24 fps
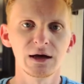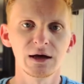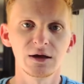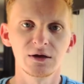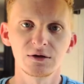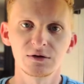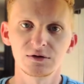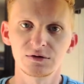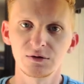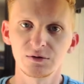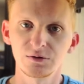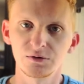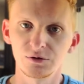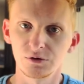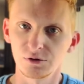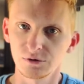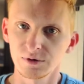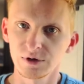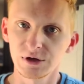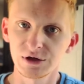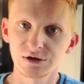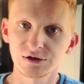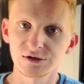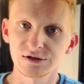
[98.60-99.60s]
so
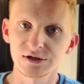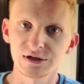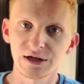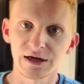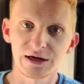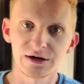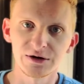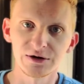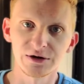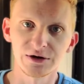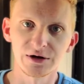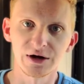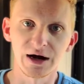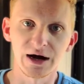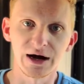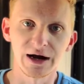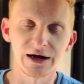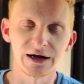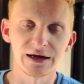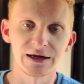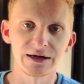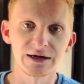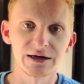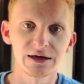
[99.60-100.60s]
3 years later,
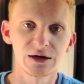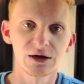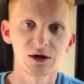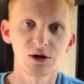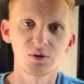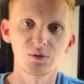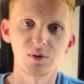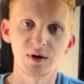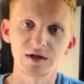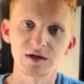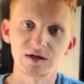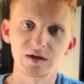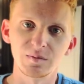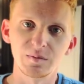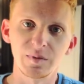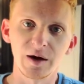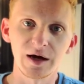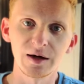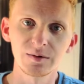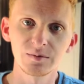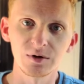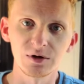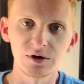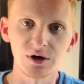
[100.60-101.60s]
I went to
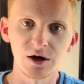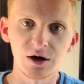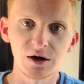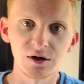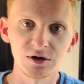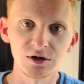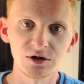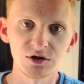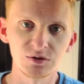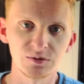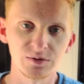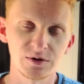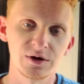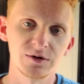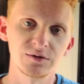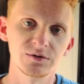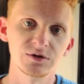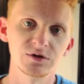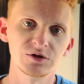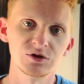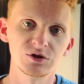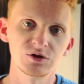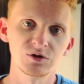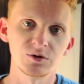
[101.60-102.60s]
Bible college when I
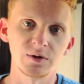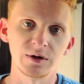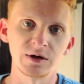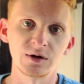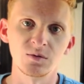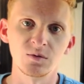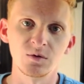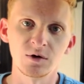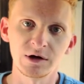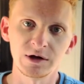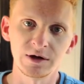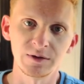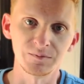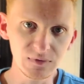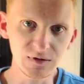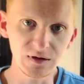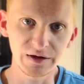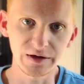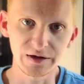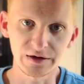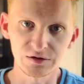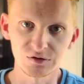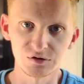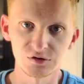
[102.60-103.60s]
was 21.
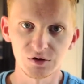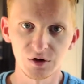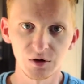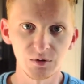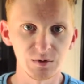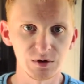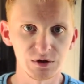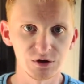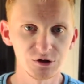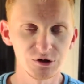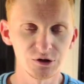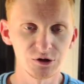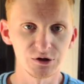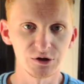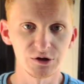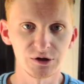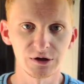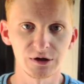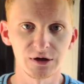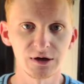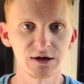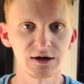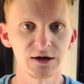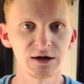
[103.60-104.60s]
And so we took
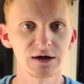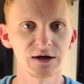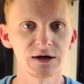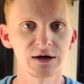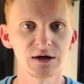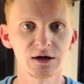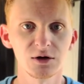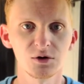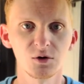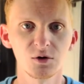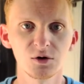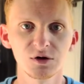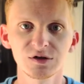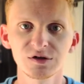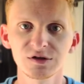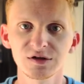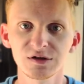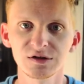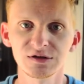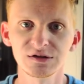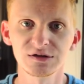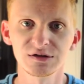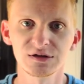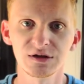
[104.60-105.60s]

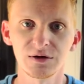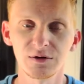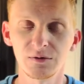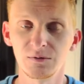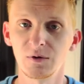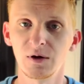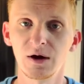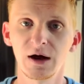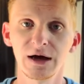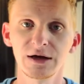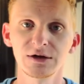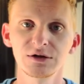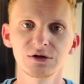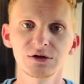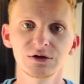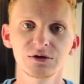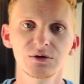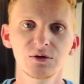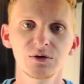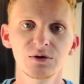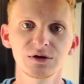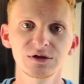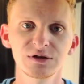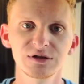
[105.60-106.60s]
courses
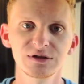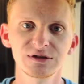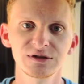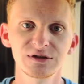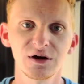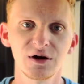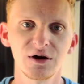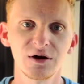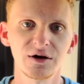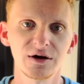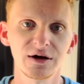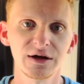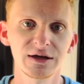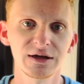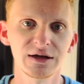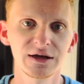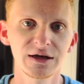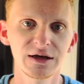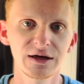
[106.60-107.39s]
on